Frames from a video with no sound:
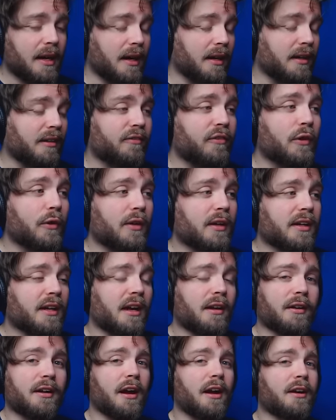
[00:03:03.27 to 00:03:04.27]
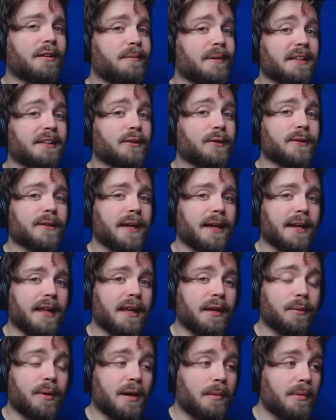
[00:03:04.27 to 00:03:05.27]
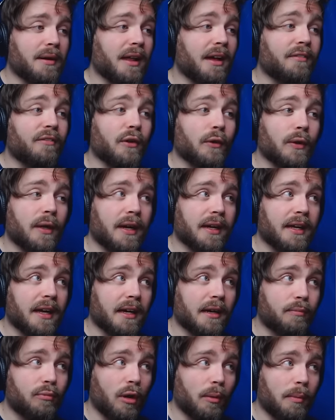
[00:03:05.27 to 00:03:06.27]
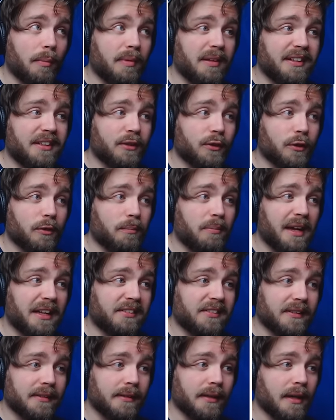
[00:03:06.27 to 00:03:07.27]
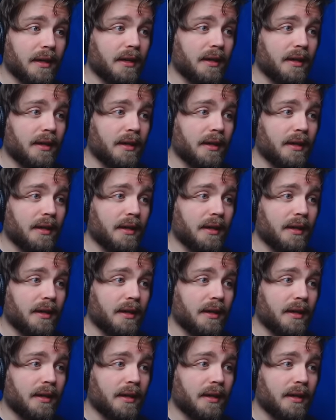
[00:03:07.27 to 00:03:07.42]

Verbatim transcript: And I feel like I kind of been doing that anyway, but I feel like I could probably do it better.